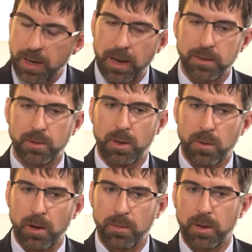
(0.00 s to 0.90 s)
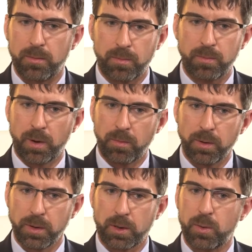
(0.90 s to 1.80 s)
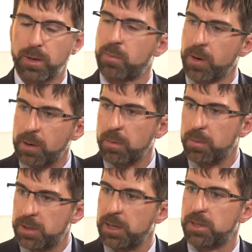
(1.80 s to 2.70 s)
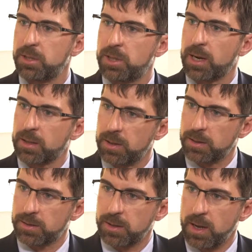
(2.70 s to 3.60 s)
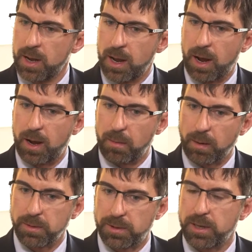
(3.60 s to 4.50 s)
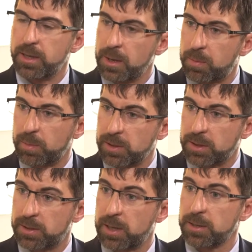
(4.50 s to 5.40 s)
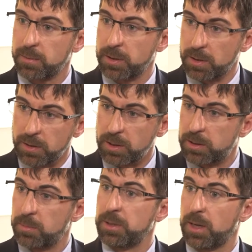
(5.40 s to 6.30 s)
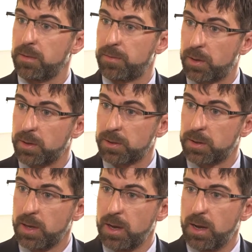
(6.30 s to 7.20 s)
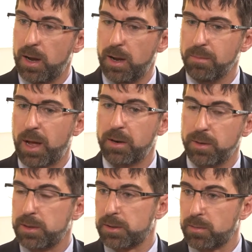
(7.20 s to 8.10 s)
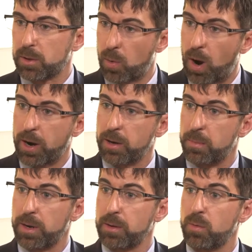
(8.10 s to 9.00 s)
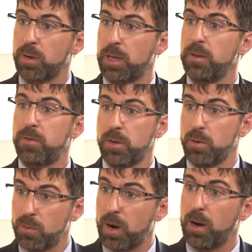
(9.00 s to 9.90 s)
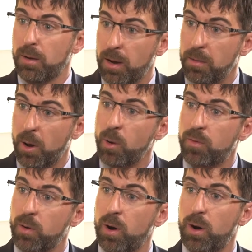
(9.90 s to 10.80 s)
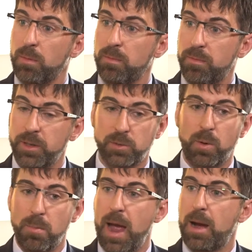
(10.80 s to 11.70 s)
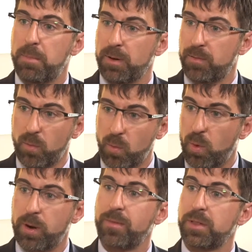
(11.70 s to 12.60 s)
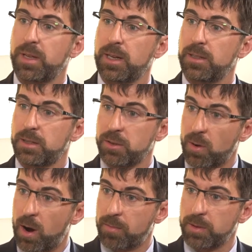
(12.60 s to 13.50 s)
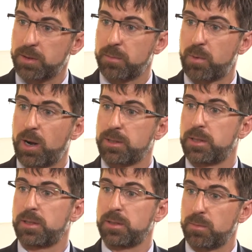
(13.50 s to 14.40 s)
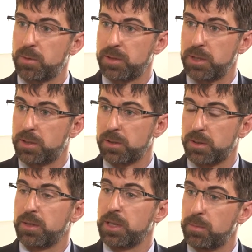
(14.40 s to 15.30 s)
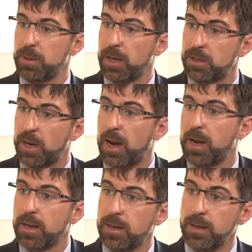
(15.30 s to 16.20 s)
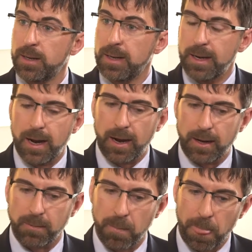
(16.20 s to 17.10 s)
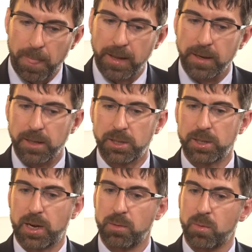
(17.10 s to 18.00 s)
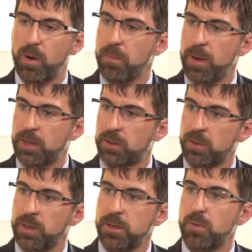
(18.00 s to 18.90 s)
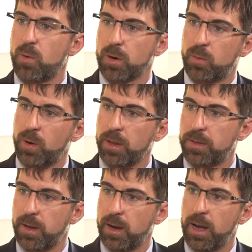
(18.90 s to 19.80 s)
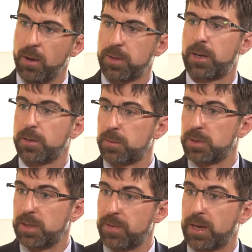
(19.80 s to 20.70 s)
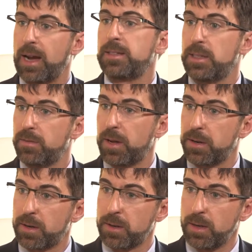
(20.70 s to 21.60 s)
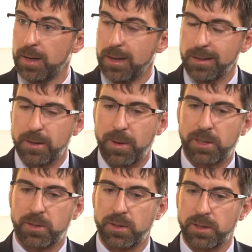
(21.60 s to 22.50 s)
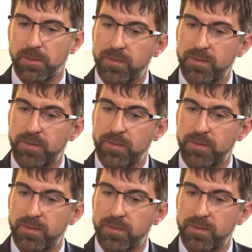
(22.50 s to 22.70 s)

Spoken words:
Yeah, so a really quick pre-implementation checklist. I would say the HIPAA risk assessment needs to be done first. Not only is it required, but it will give you an overall visual map of where everything is in your office, the processes, the procedures, and the EPHI. In addition, I would want to make sure that you work with a healthcare-specific IT vendor to make sure that the